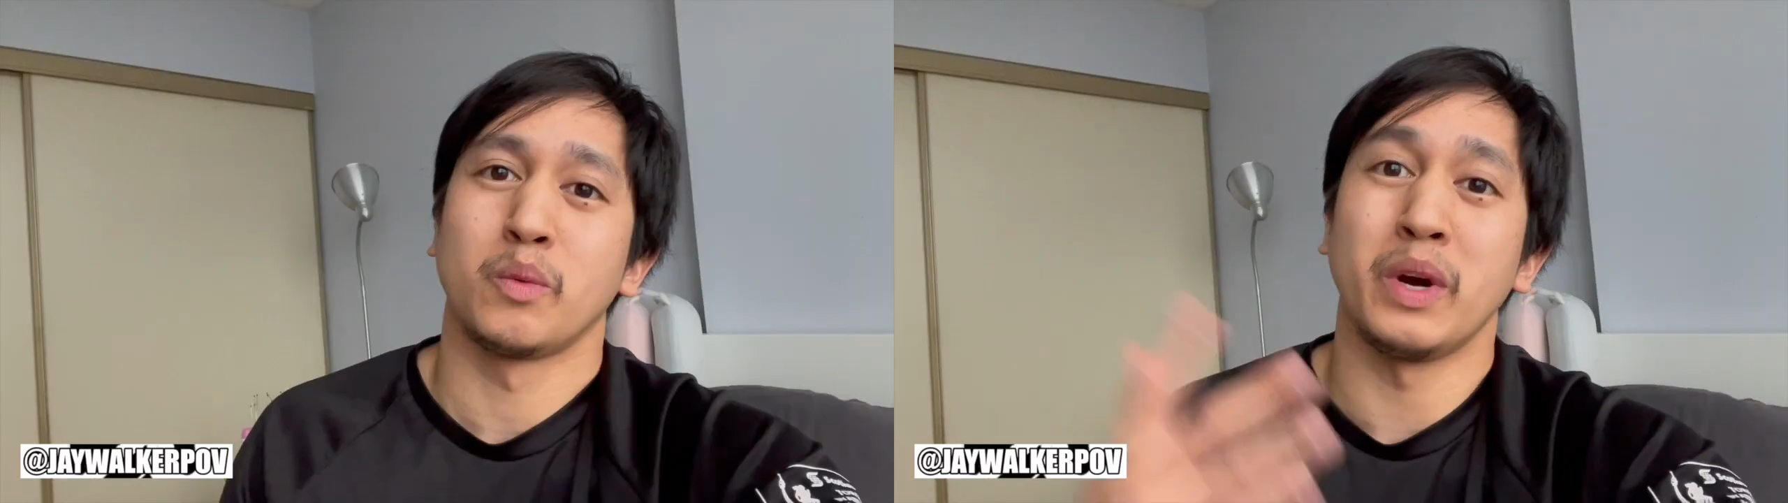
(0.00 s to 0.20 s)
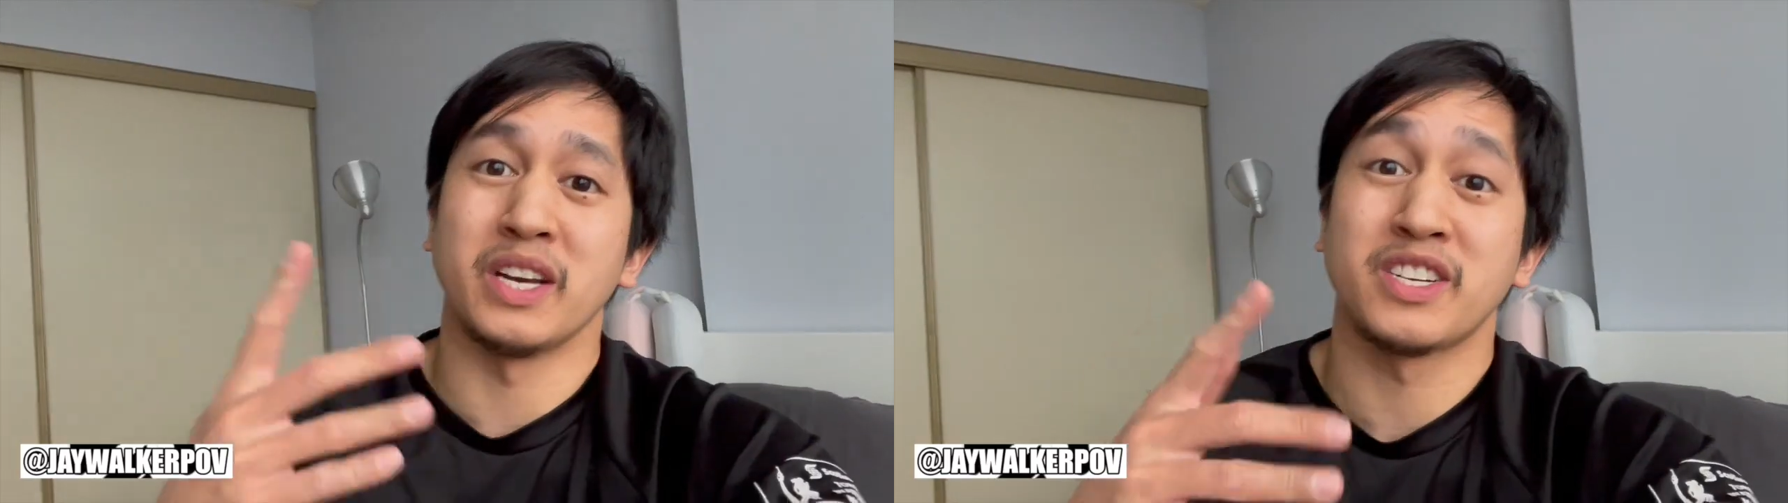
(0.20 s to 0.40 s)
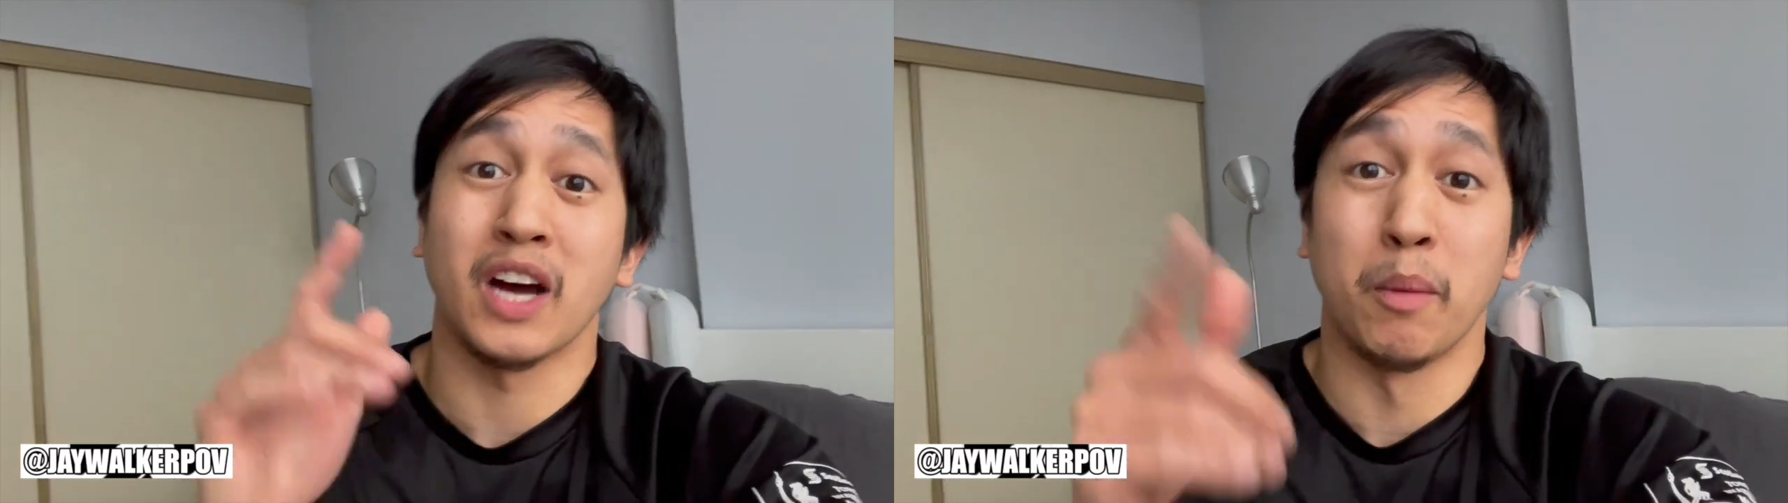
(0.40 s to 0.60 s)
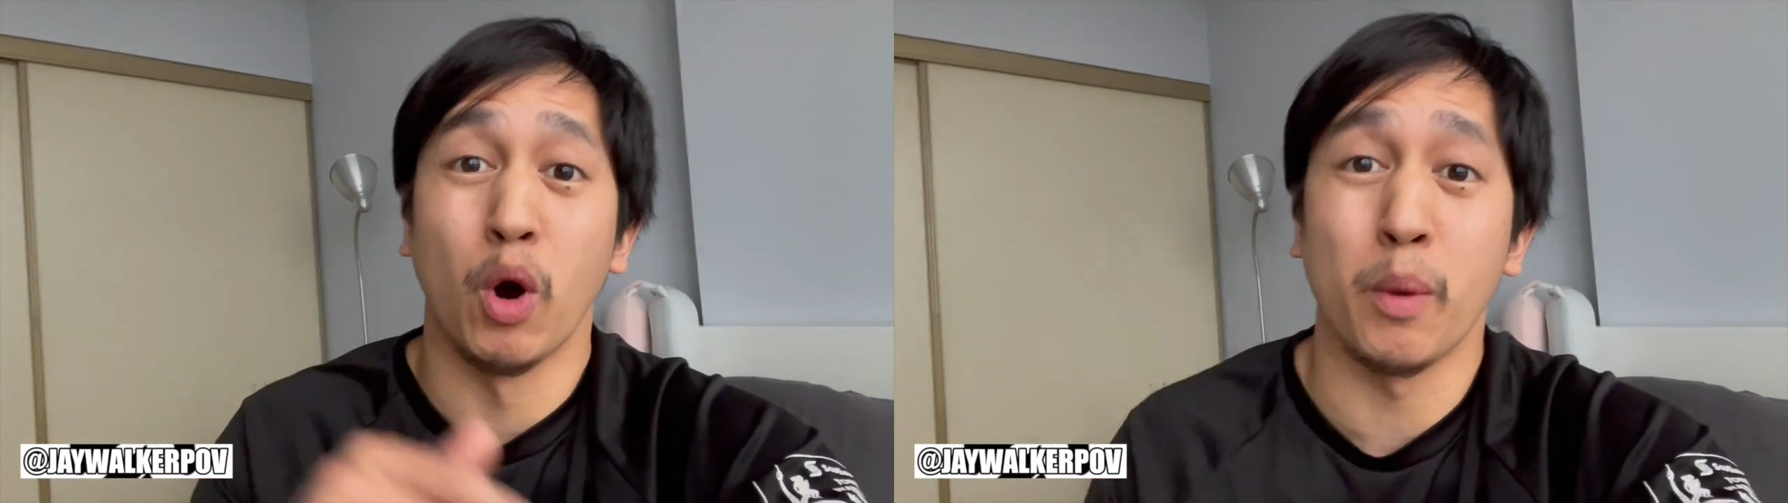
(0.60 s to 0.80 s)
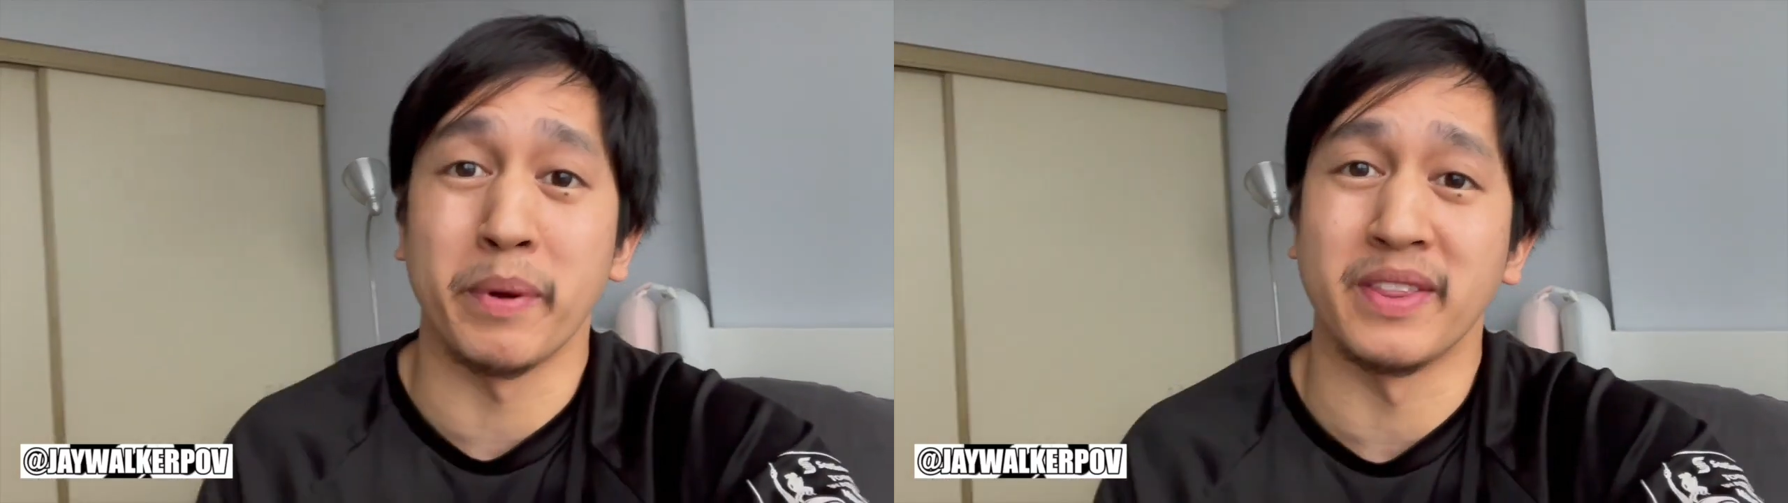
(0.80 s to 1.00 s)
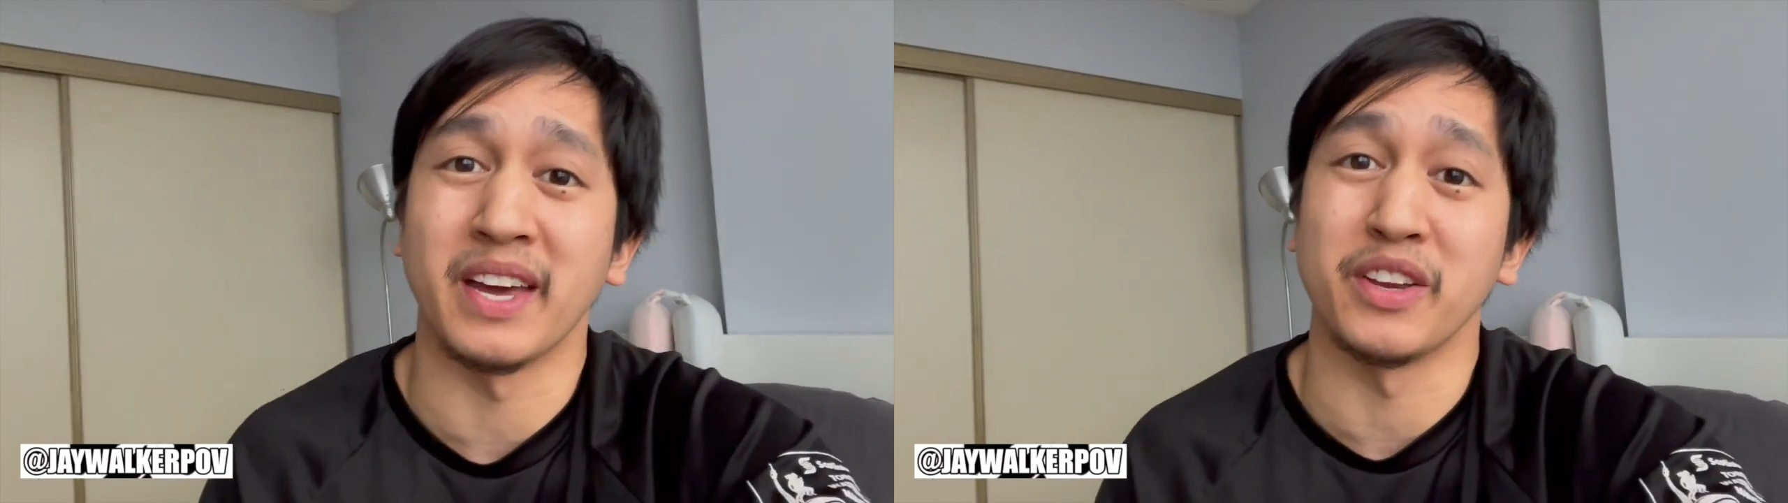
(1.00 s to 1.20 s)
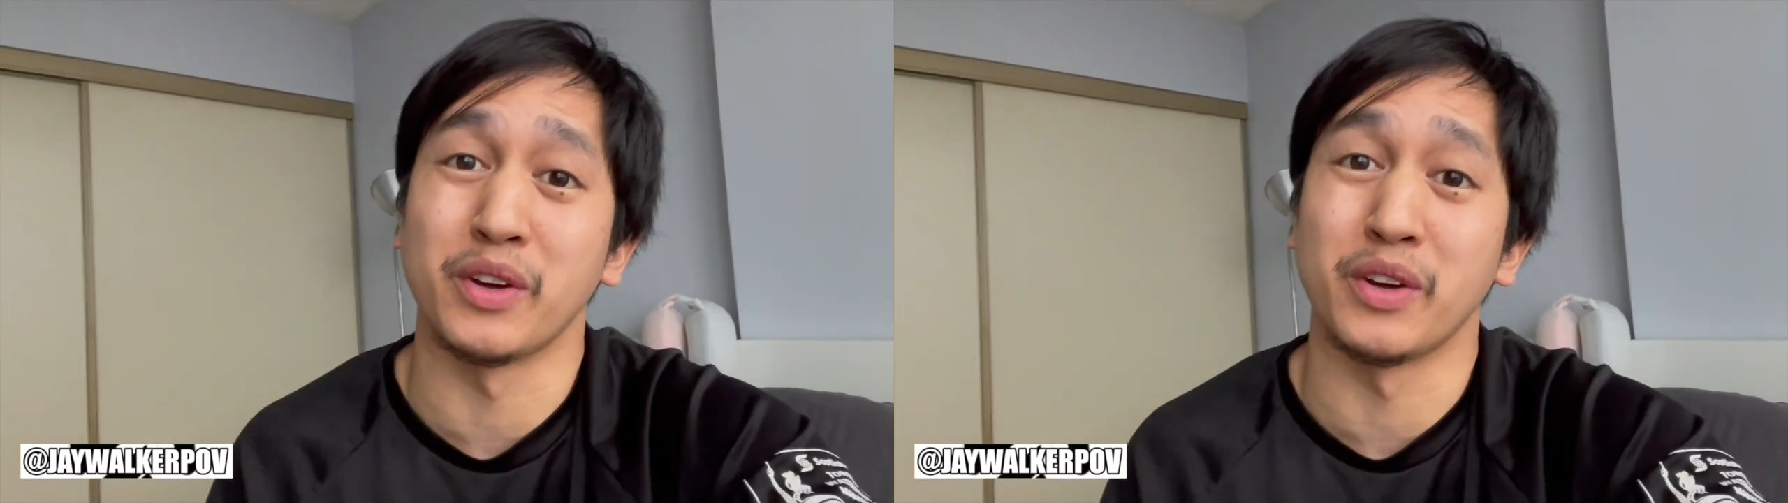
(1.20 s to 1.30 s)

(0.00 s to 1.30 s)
which I'm hoping that you